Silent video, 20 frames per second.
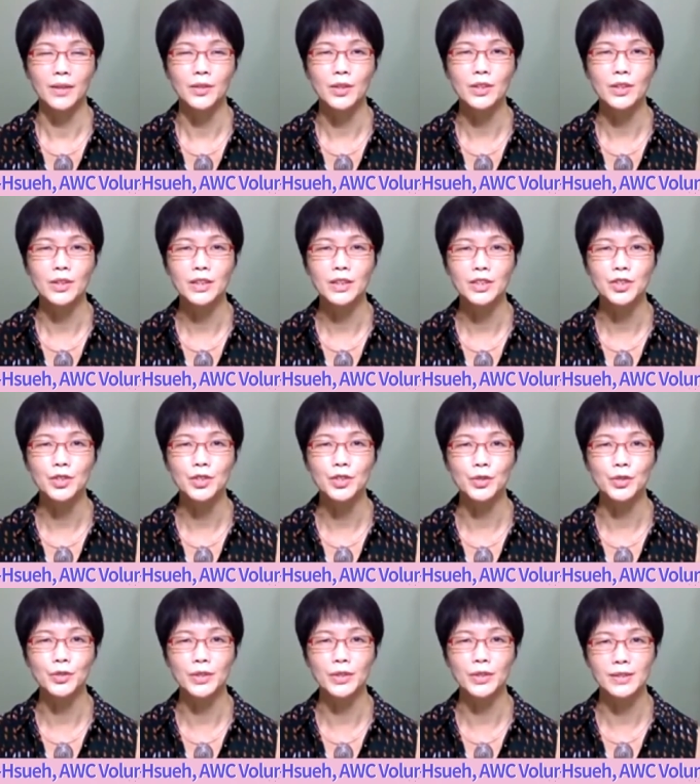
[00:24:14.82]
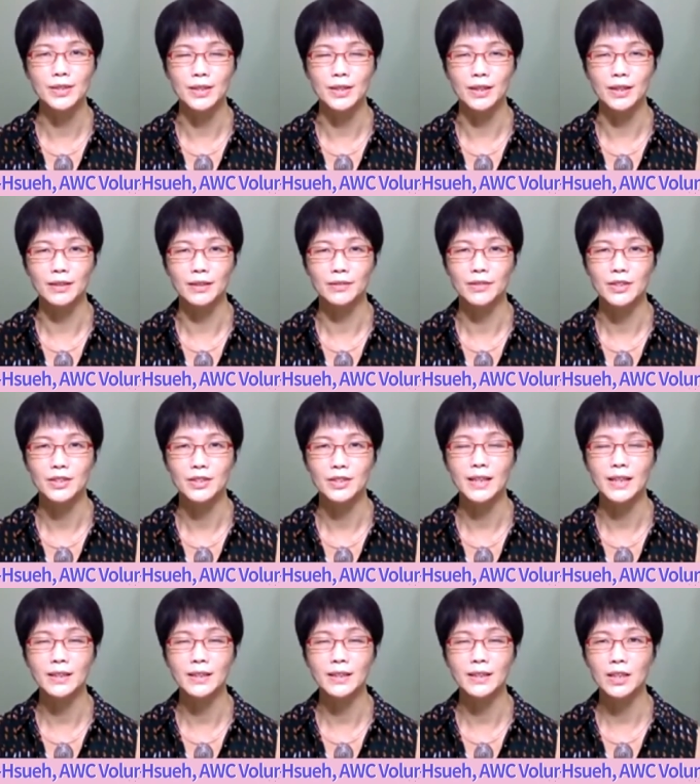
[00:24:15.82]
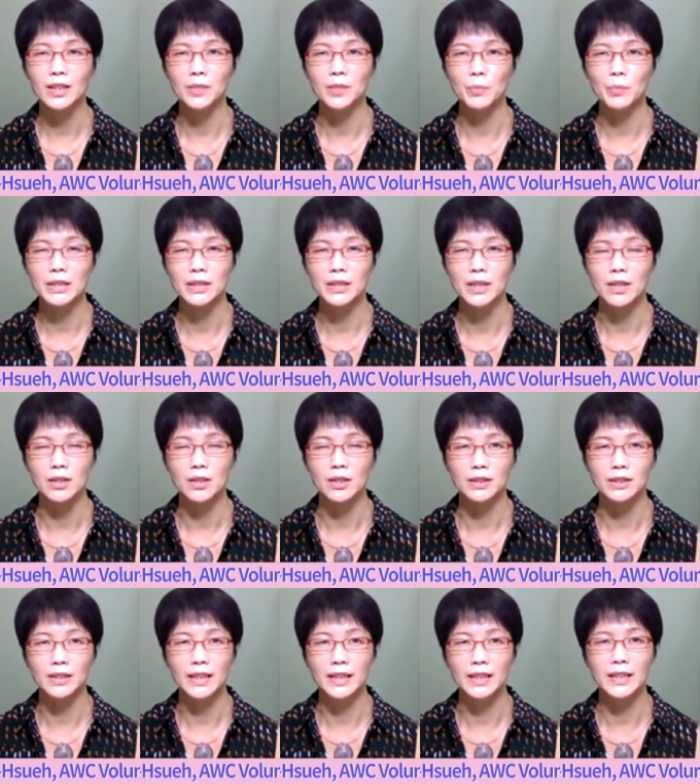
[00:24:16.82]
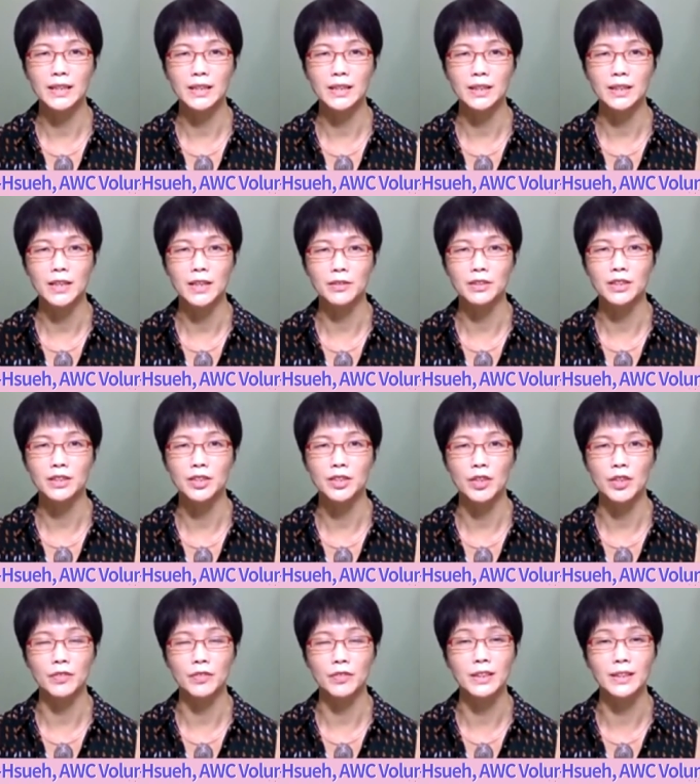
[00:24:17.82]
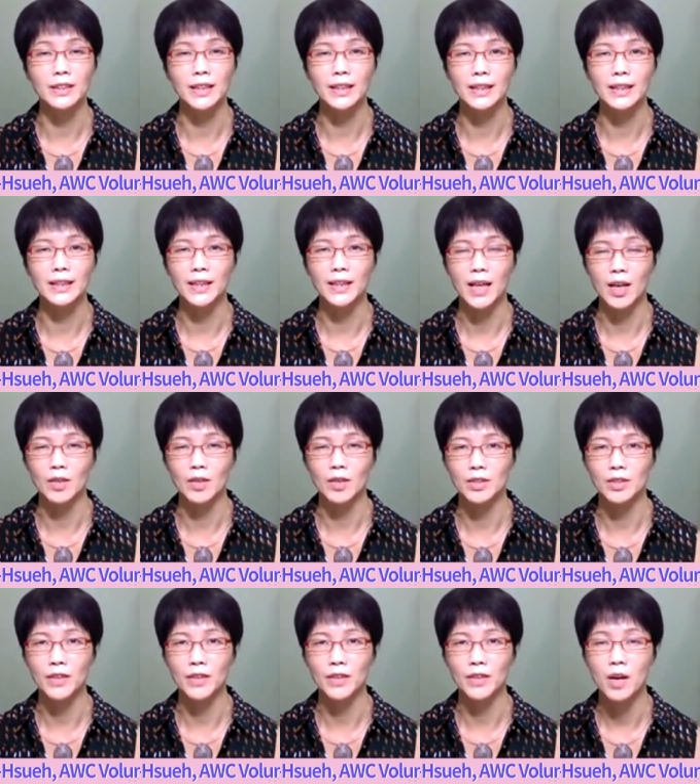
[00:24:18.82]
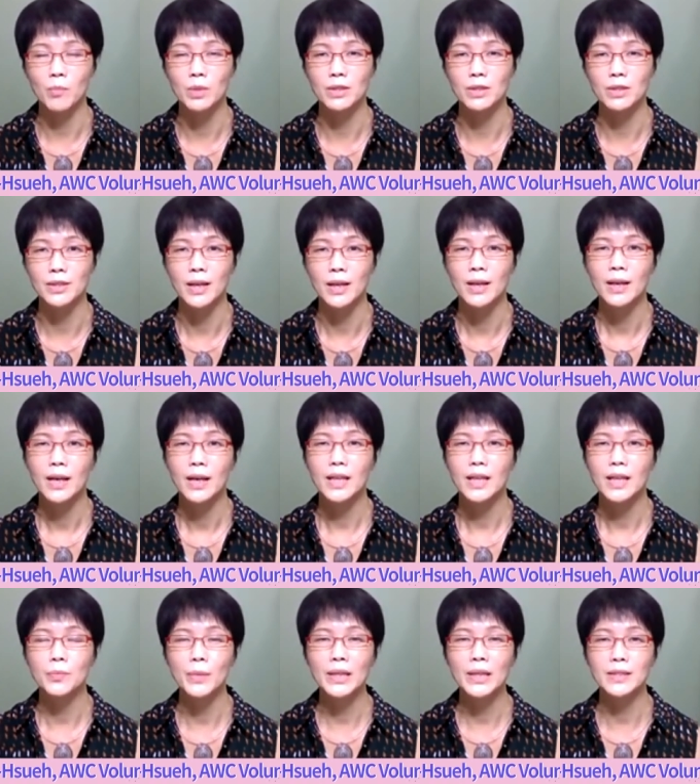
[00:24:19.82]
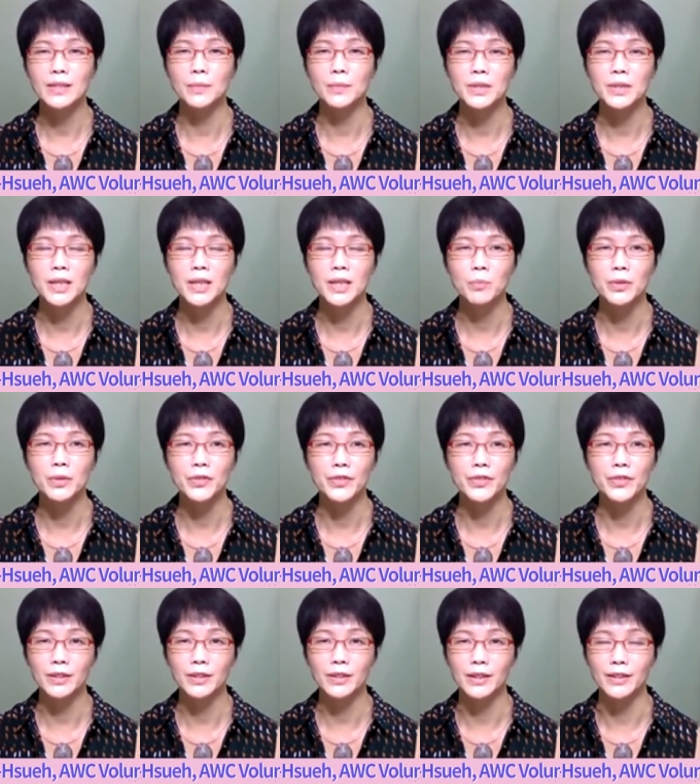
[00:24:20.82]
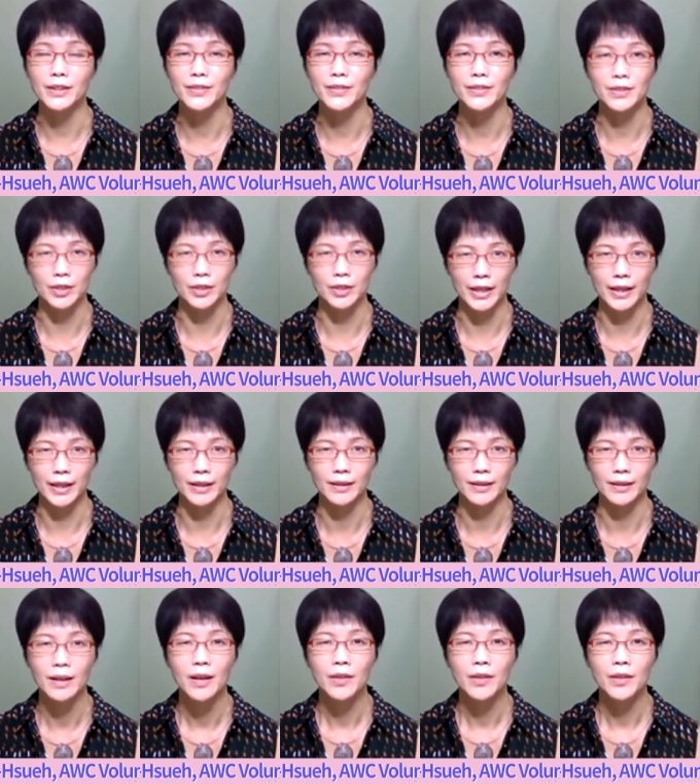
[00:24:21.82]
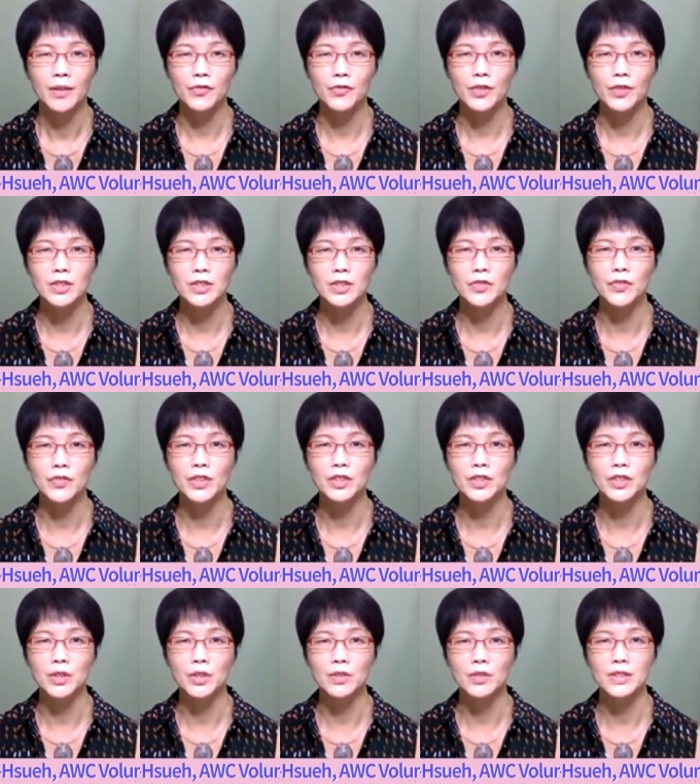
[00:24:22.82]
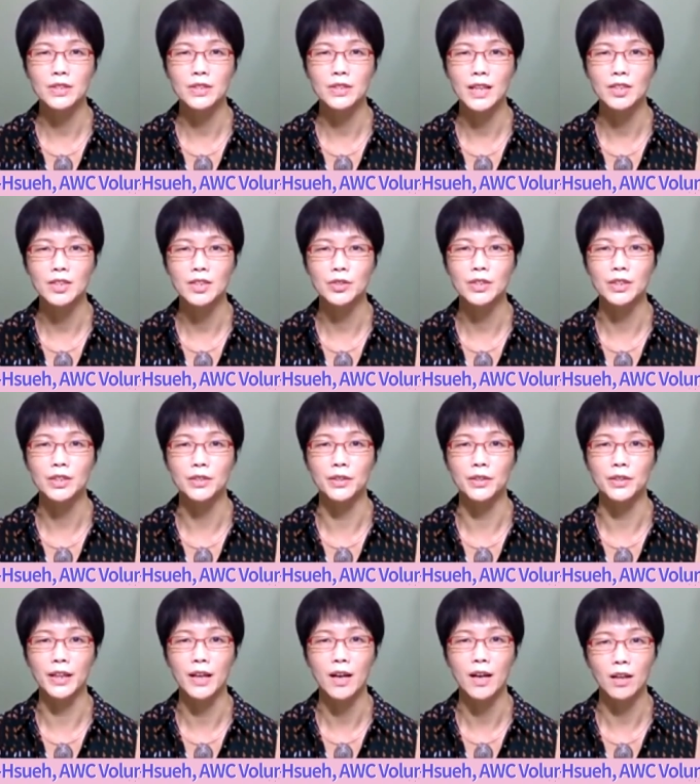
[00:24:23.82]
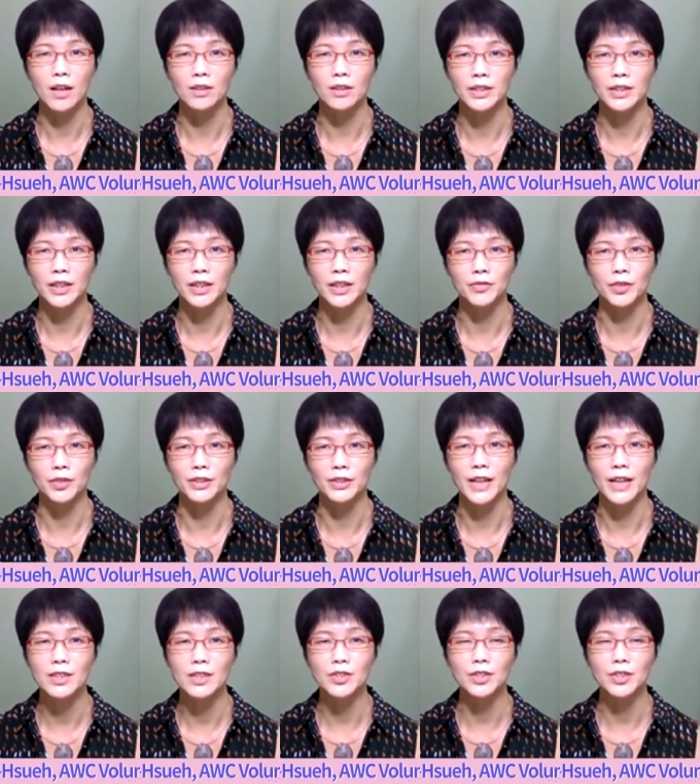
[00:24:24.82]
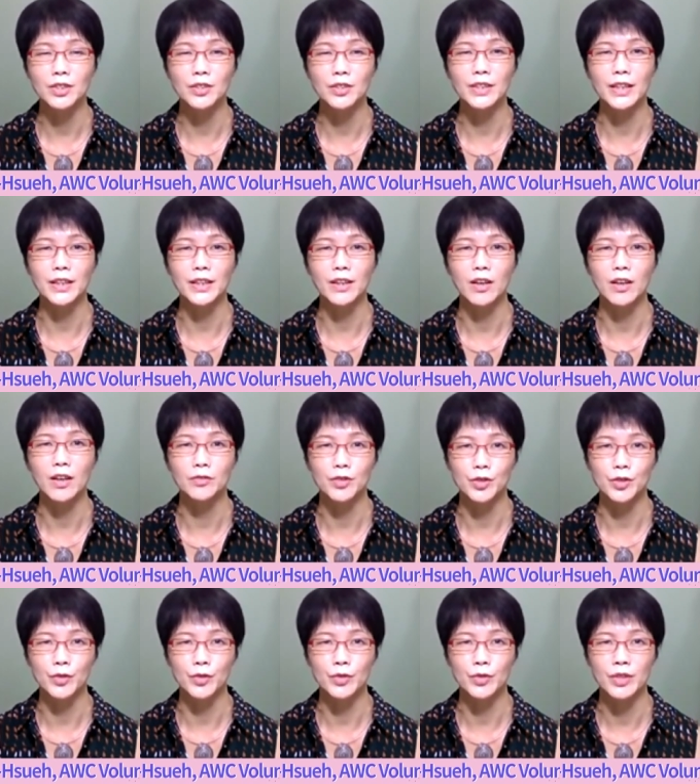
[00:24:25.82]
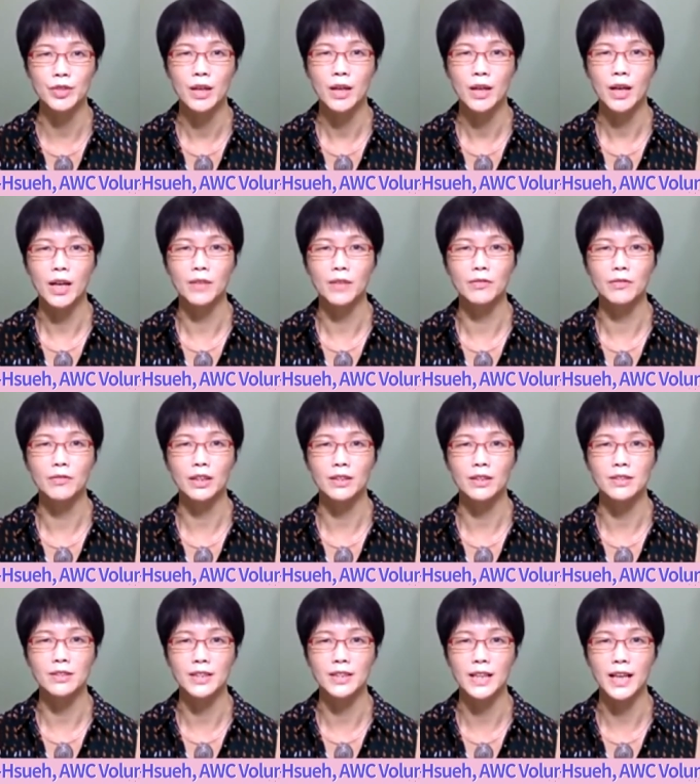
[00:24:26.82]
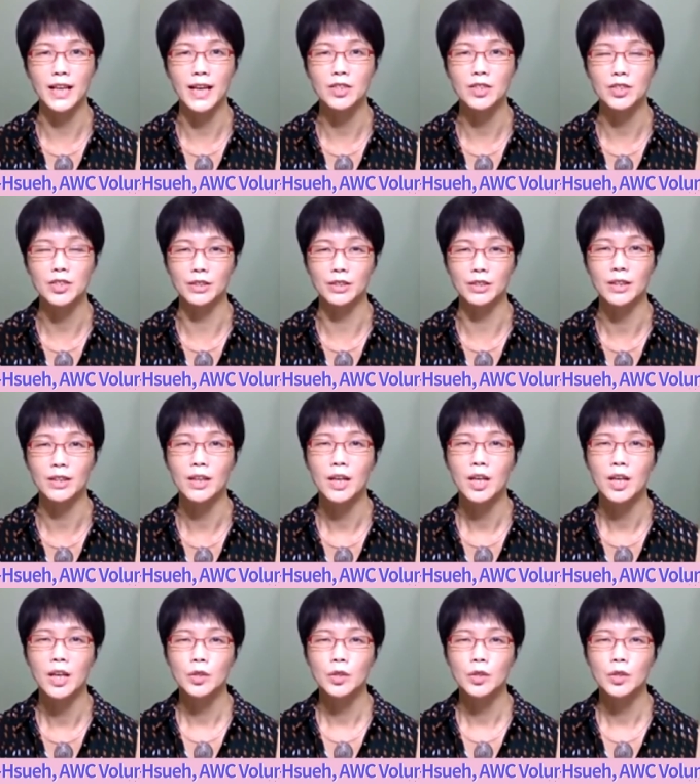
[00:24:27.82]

In early June this year, the Standing Committee on Canadian Heritage of Canadian House of Commons has made September 30th today the first federal statutory holiday for the National Day of Truth and Reconciliation